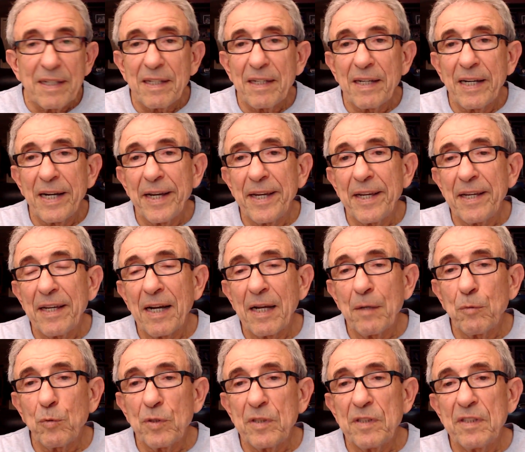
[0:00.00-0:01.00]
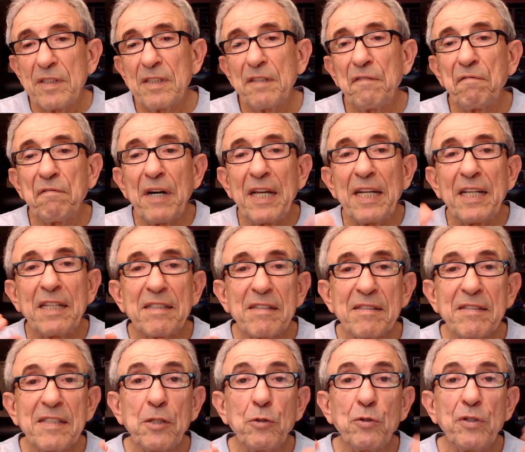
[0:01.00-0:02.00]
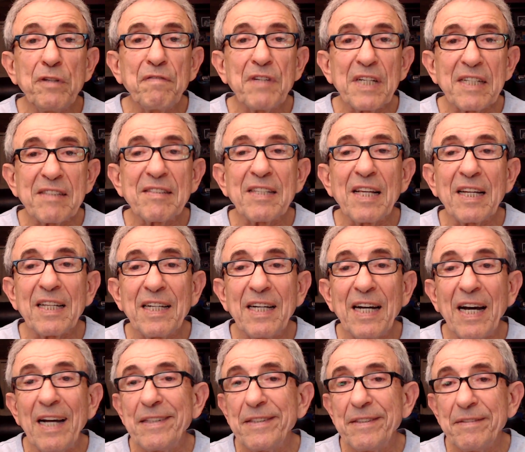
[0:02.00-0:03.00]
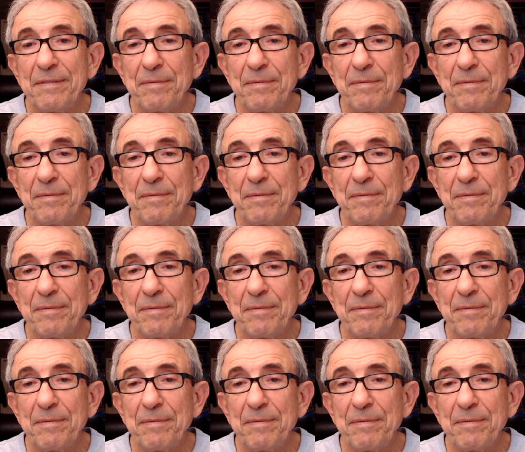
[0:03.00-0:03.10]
I would define it as the universal God.